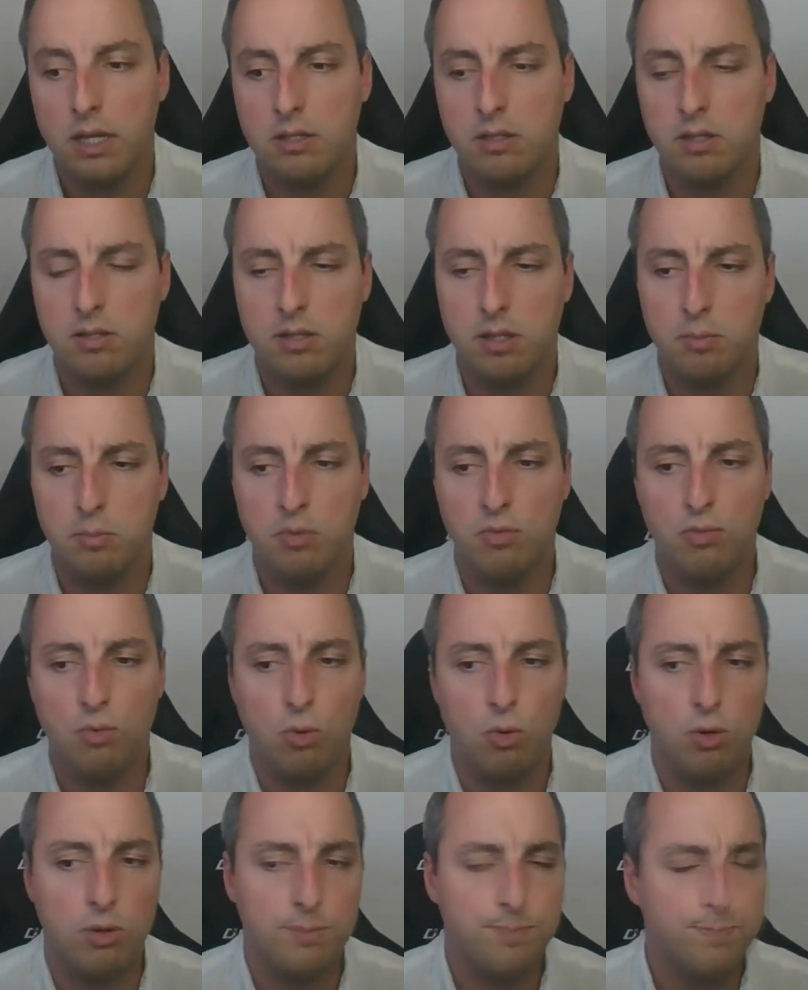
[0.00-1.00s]
as I said
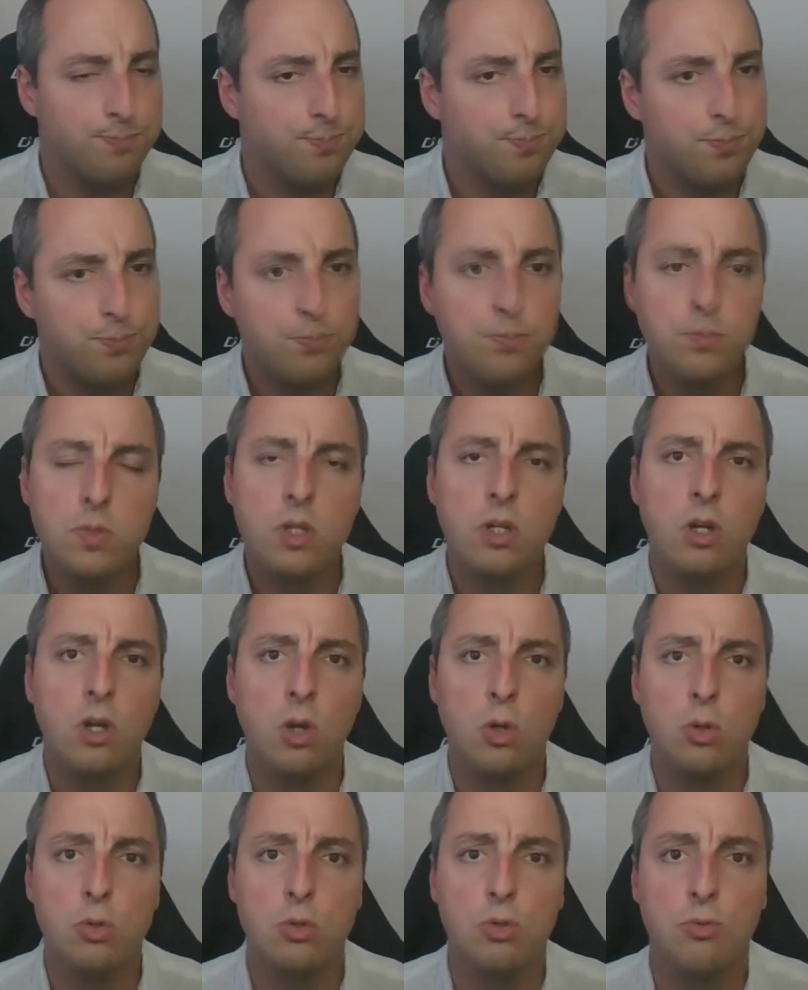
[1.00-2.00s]
before,
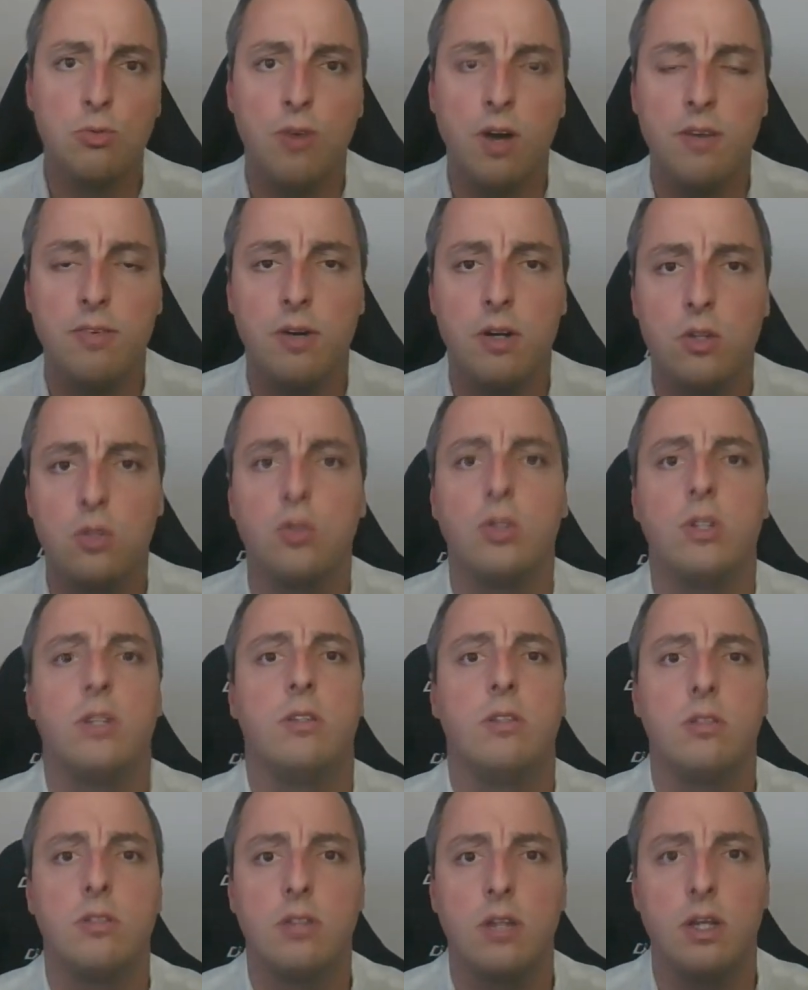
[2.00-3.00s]
close to
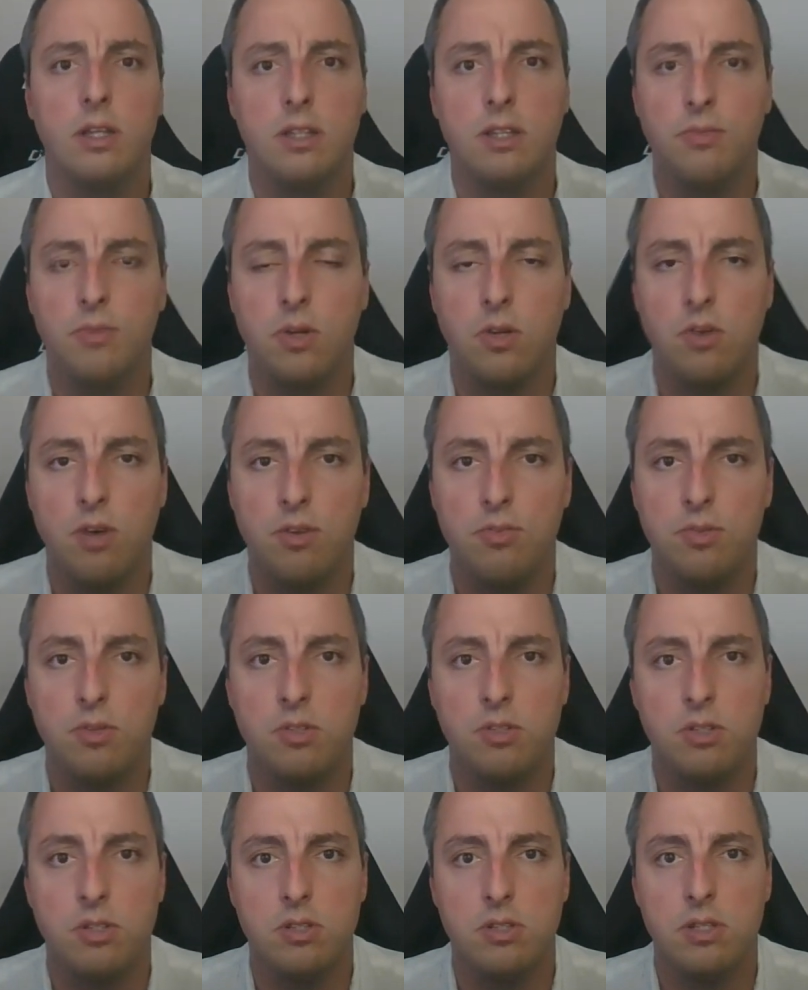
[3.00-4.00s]
500 scientific
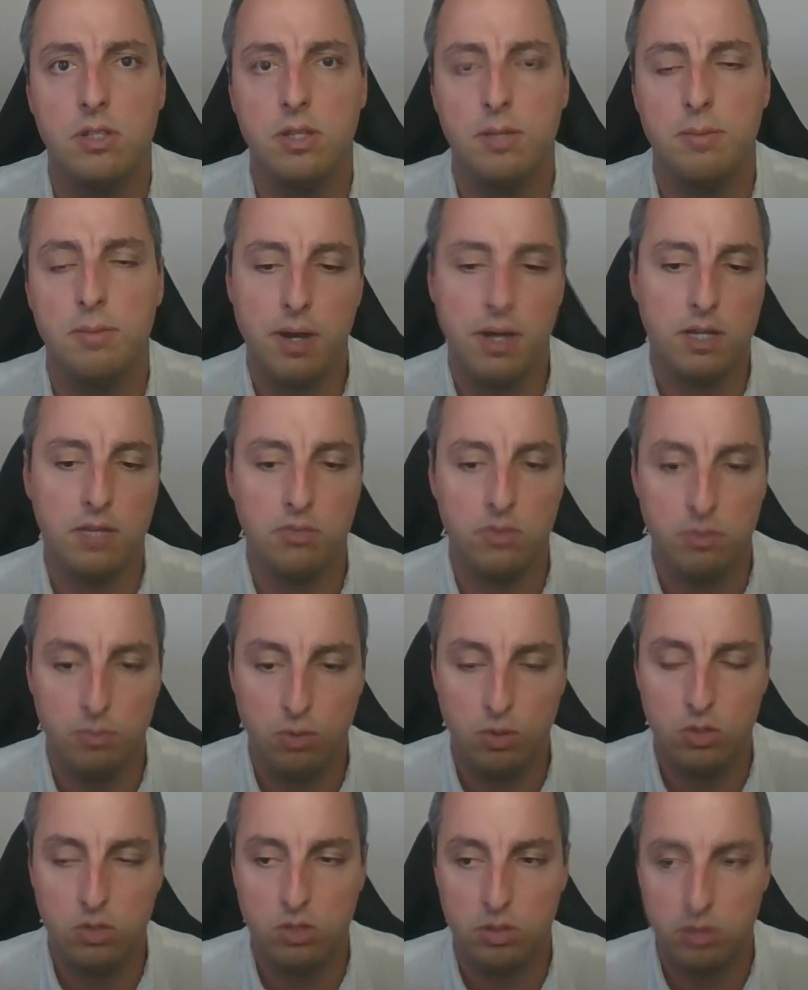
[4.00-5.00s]
references in the back of the book.